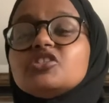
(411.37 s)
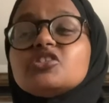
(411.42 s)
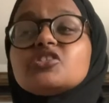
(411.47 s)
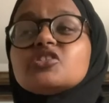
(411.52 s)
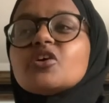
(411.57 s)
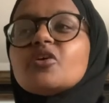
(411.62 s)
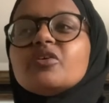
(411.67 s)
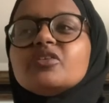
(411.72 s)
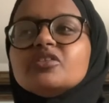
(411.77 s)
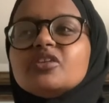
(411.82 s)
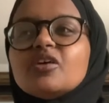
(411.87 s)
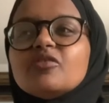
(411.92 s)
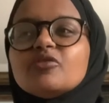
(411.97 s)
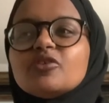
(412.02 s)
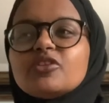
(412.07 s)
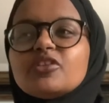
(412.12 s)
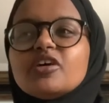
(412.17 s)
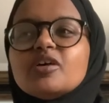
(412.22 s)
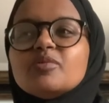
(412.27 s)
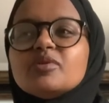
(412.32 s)
so in love
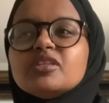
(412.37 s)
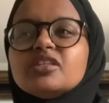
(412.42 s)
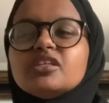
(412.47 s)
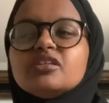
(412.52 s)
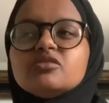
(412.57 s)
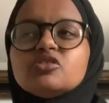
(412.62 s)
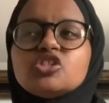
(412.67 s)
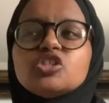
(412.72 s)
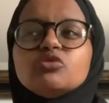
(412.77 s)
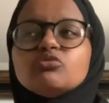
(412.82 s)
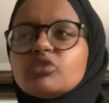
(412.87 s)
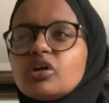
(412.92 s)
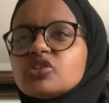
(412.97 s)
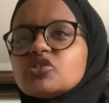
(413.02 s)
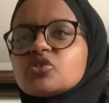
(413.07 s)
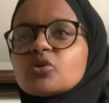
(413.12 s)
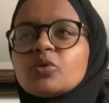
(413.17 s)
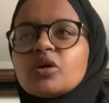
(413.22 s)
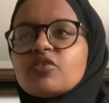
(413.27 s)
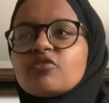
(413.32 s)
with him, and then she runs
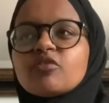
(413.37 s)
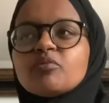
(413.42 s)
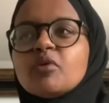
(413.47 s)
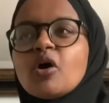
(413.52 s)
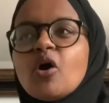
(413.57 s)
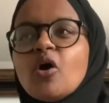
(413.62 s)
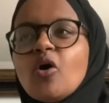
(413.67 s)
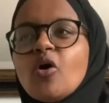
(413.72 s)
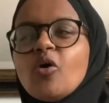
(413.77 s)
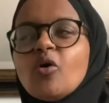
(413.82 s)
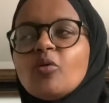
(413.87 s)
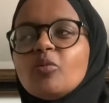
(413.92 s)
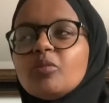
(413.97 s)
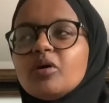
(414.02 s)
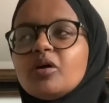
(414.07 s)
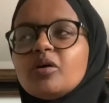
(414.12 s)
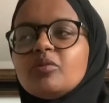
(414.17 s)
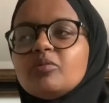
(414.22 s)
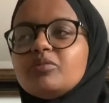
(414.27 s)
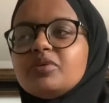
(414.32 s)
away from home
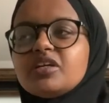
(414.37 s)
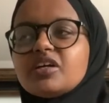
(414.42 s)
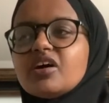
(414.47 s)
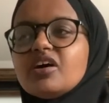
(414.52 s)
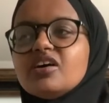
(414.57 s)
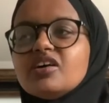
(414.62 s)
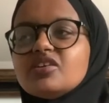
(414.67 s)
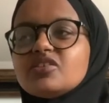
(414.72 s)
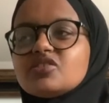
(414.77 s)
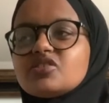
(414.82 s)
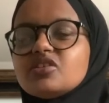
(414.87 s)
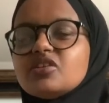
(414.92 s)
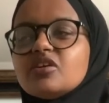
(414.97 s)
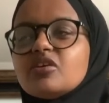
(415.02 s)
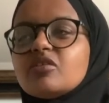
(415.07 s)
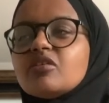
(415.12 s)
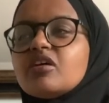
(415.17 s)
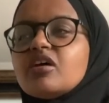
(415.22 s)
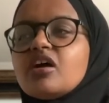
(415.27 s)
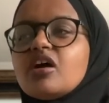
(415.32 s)
because, you
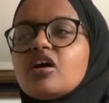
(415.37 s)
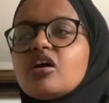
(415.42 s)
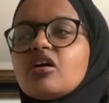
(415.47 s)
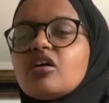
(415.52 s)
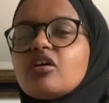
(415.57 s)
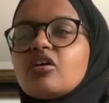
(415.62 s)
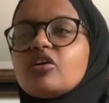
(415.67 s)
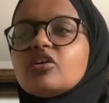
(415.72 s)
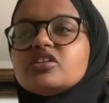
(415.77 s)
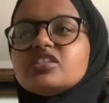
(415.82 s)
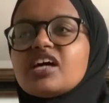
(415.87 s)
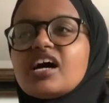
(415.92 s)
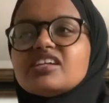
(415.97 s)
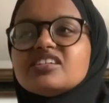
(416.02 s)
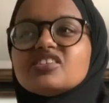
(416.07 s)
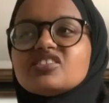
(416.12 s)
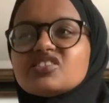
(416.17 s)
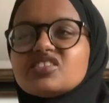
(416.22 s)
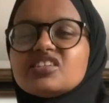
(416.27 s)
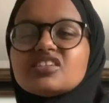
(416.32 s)
know, her dad
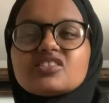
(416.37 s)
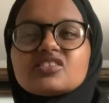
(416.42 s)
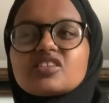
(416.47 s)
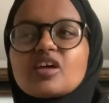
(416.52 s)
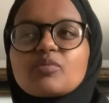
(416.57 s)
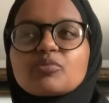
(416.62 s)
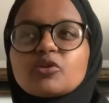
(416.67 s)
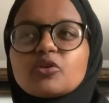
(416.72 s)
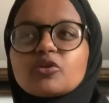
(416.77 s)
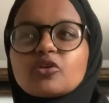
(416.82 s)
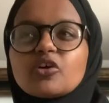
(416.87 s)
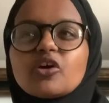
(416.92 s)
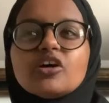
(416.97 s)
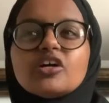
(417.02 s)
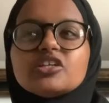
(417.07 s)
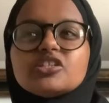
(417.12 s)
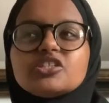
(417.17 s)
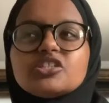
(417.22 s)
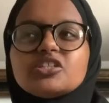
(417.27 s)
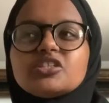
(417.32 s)
doesn't accept her
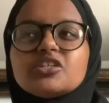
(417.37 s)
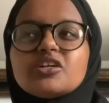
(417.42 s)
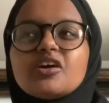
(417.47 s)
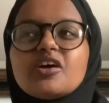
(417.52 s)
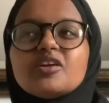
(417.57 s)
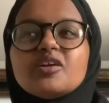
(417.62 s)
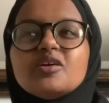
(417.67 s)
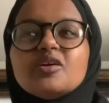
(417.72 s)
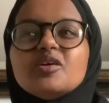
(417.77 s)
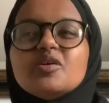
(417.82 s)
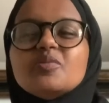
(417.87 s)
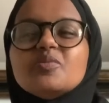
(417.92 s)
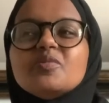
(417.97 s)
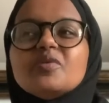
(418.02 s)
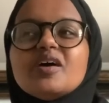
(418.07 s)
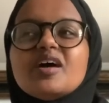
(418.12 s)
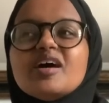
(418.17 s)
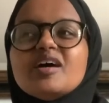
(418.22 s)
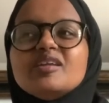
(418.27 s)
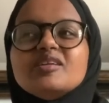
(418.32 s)
crush on him.
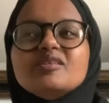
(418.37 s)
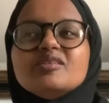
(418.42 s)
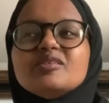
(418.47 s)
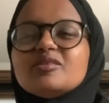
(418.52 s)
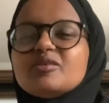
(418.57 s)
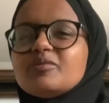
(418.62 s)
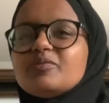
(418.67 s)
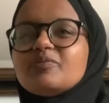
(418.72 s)
And